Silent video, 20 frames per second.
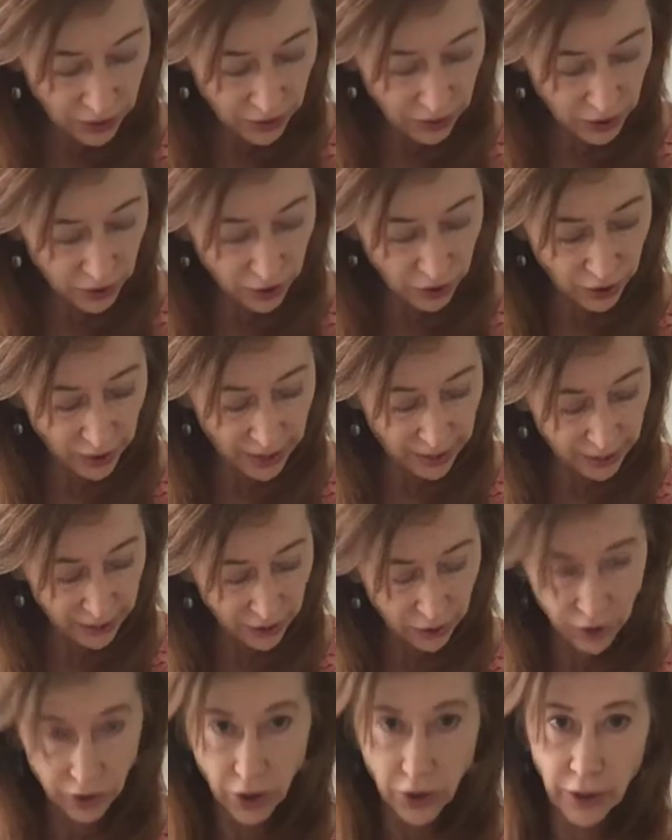the strings.
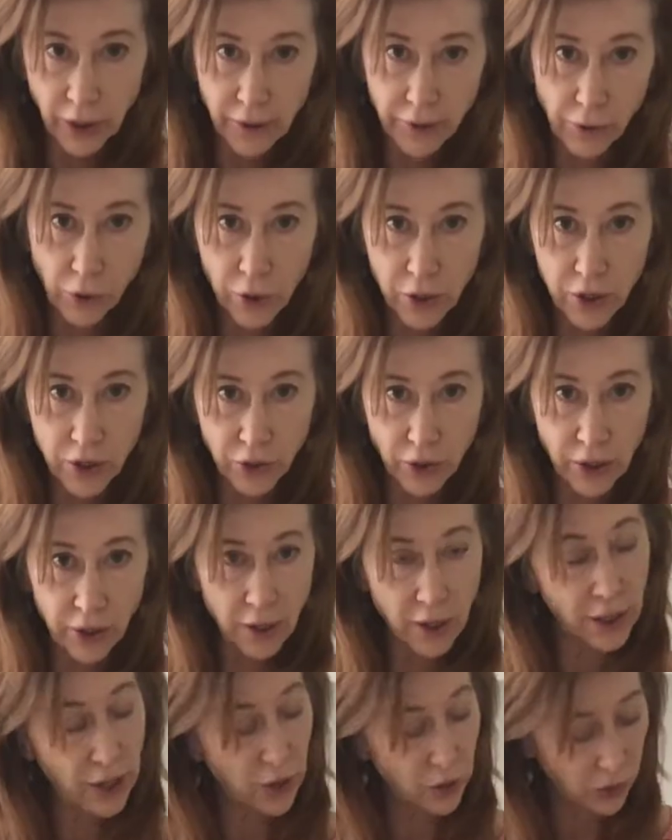There's only 4 strings
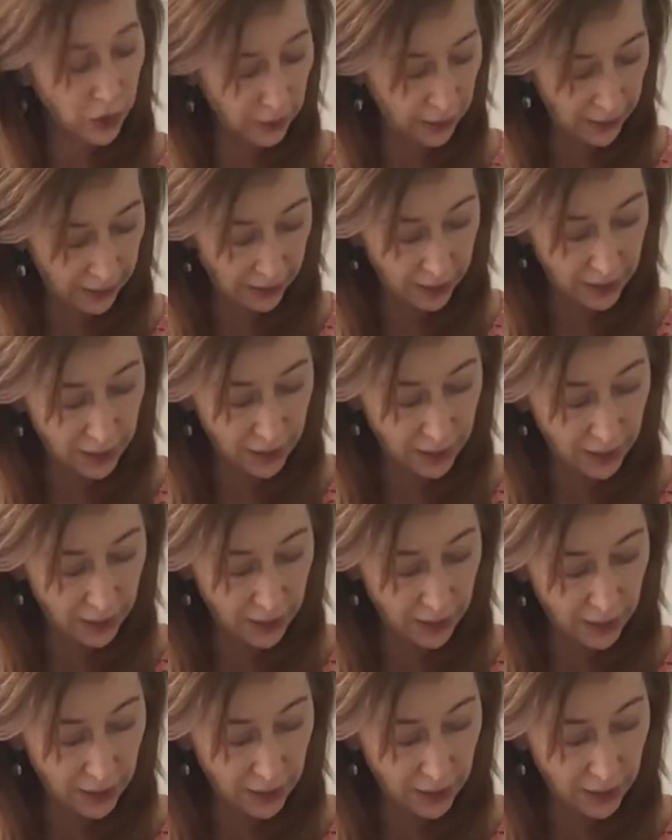on a ukulele. So